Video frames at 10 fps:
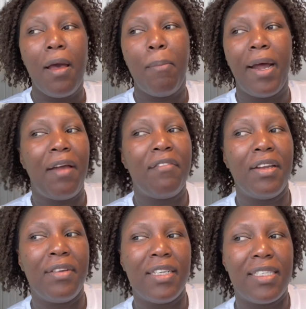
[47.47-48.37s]
but I've
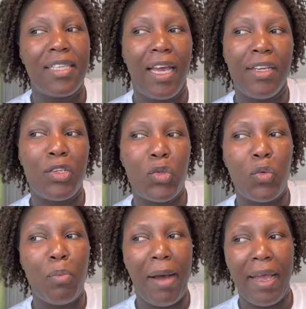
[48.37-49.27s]
never decided
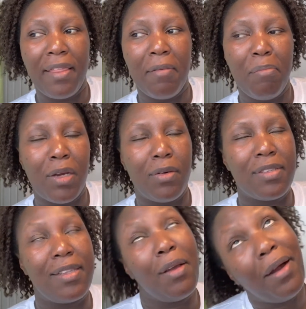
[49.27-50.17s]
to buy them
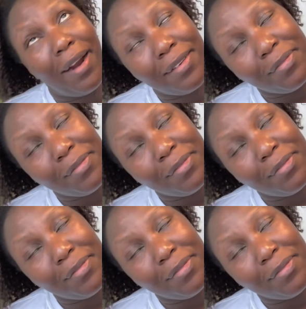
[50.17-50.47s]
because they were